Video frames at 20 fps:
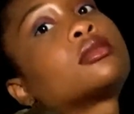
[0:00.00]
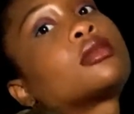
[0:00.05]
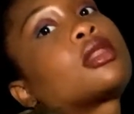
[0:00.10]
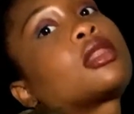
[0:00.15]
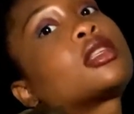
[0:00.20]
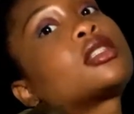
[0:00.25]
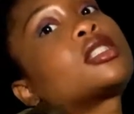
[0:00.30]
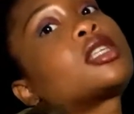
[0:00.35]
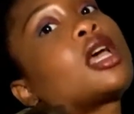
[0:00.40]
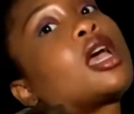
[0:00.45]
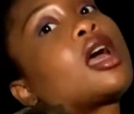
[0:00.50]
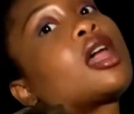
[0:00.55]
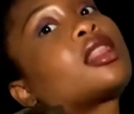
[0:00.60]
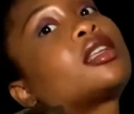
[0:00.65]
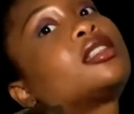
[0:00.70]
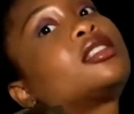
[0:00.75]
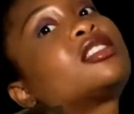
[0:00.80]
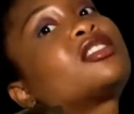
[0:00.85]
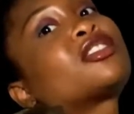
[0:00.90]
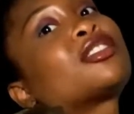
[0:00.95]
The
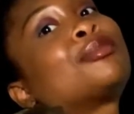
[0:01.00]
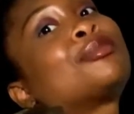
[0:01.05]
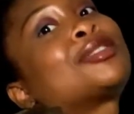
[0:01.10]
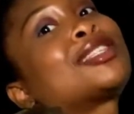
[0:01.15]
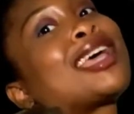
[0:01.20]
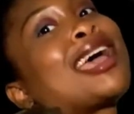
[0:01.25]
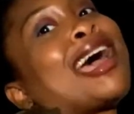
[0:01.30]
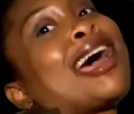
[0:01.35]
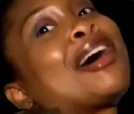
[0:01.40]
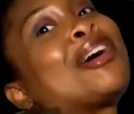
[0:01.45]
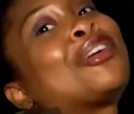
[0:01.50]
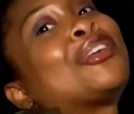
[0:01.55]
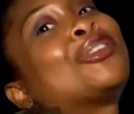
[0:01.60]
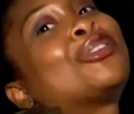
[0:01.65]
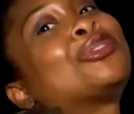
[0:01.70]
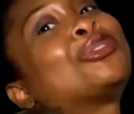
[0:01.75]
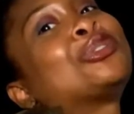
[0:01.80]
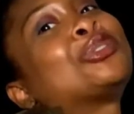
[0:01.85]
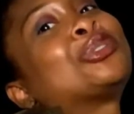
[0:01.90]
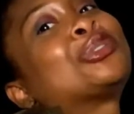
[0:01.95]
talent jumped
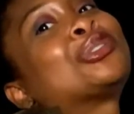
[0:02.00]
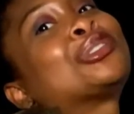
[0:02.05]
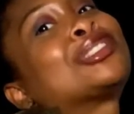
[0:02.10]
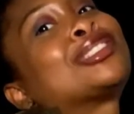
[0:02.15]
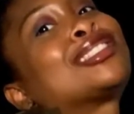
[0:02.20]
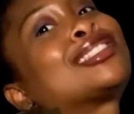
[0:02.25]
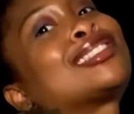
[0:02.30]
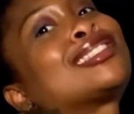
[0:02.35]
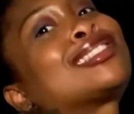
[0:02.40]
out.